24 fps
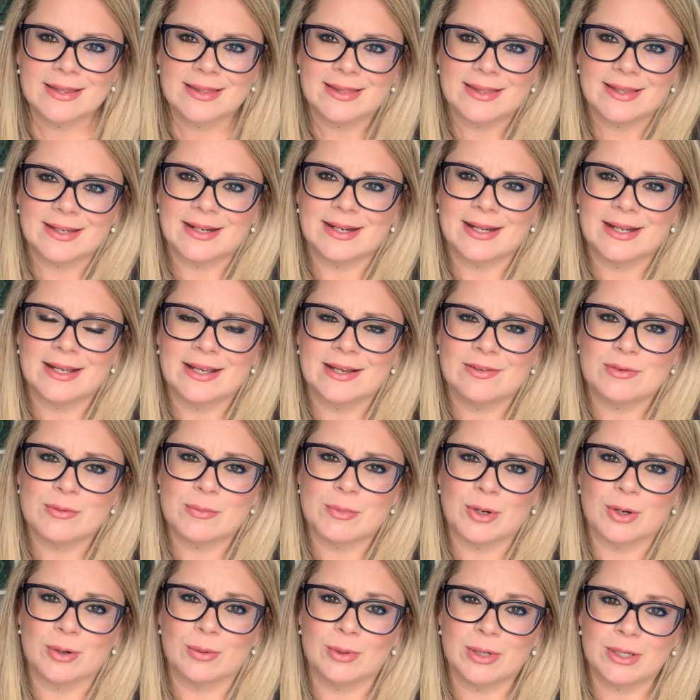that I have a
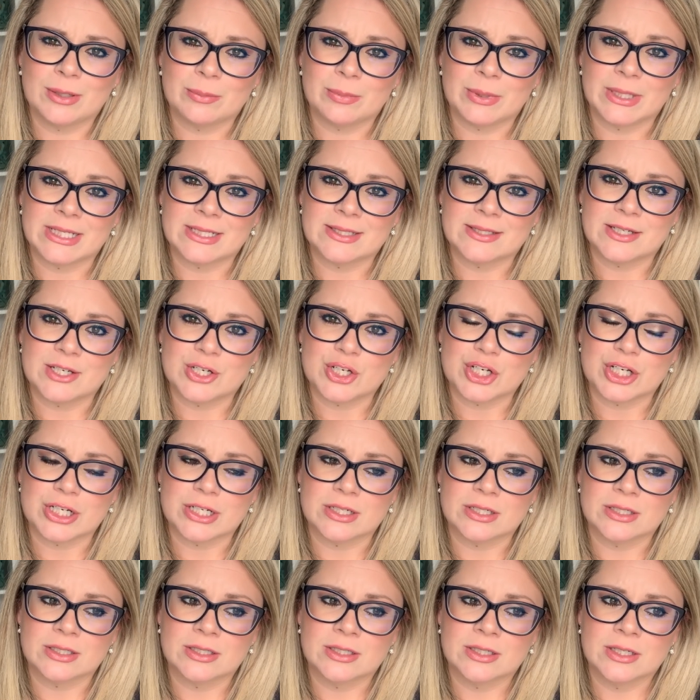marijuana
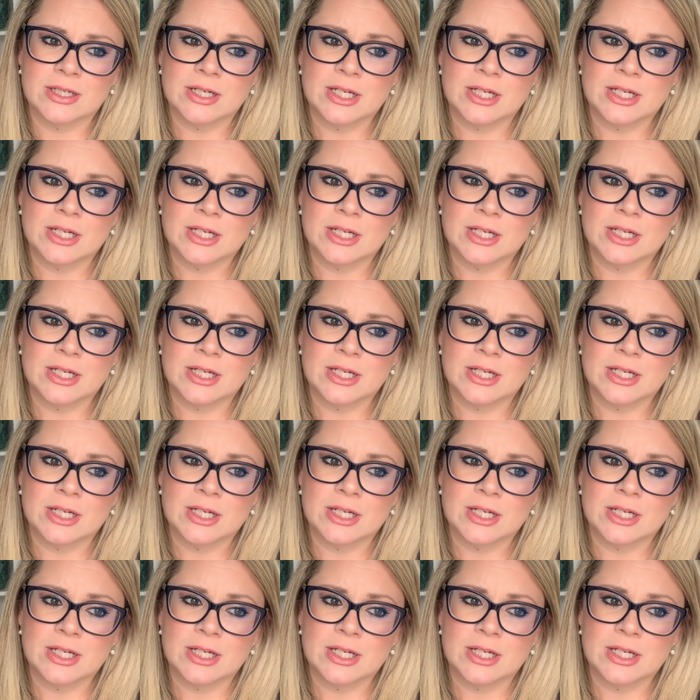plantation?